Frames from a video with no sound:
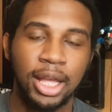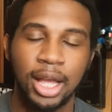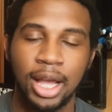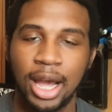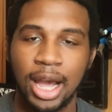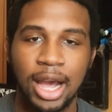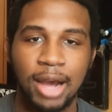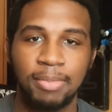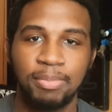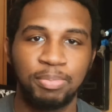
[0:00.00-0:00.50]

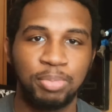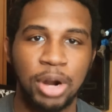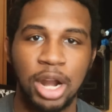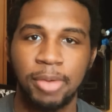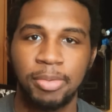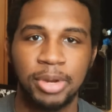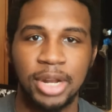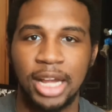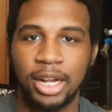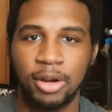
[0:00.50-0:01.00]
I'm
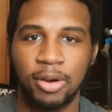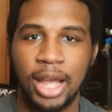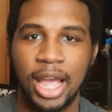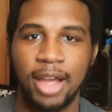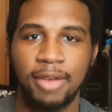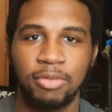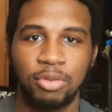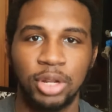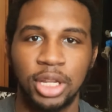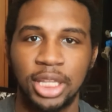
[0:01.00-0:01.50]
probably not going to
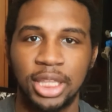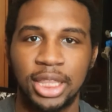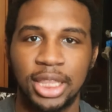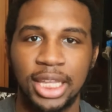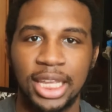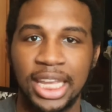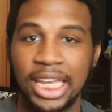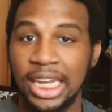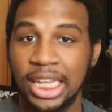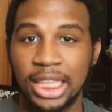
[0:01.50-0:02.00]
have really
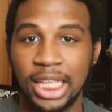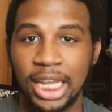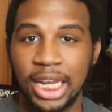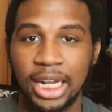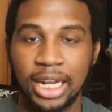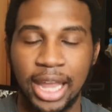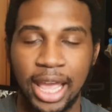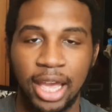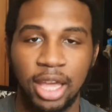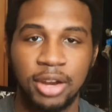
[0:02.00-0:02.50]

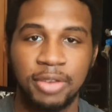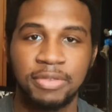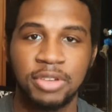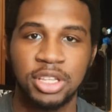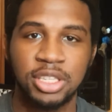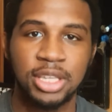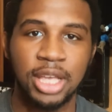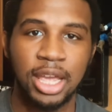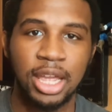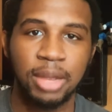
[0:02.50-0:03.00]
anything negative to
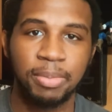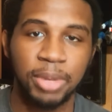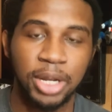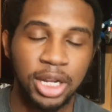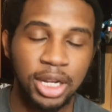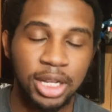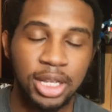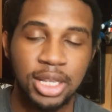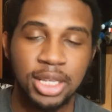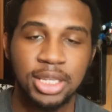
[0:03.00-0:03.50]
say
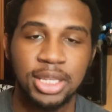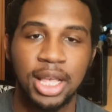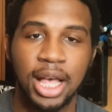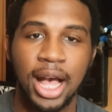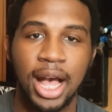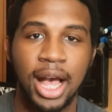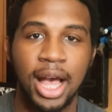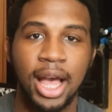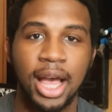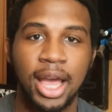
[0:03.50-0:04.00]
because
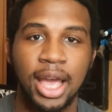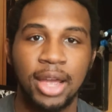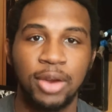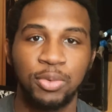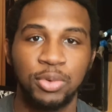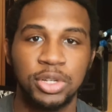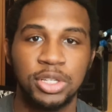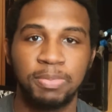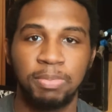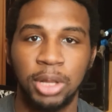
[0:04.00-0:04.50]
I
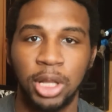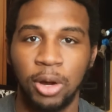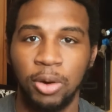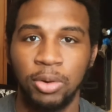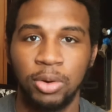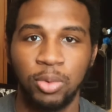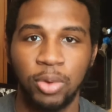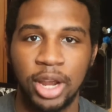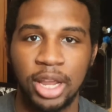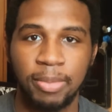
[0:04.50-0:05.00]
was blown
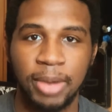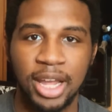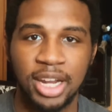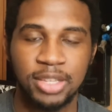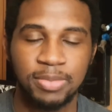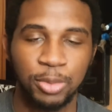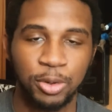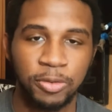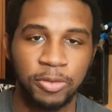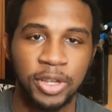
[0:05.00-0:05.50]
away by
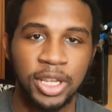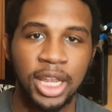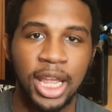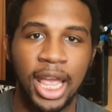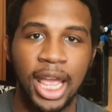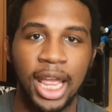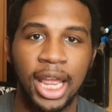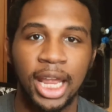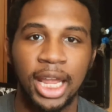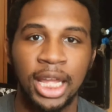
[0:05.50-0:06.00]
this movie,
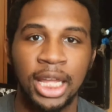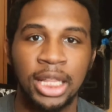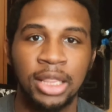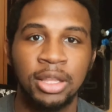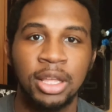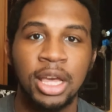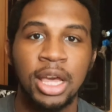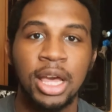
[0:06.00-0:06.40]
and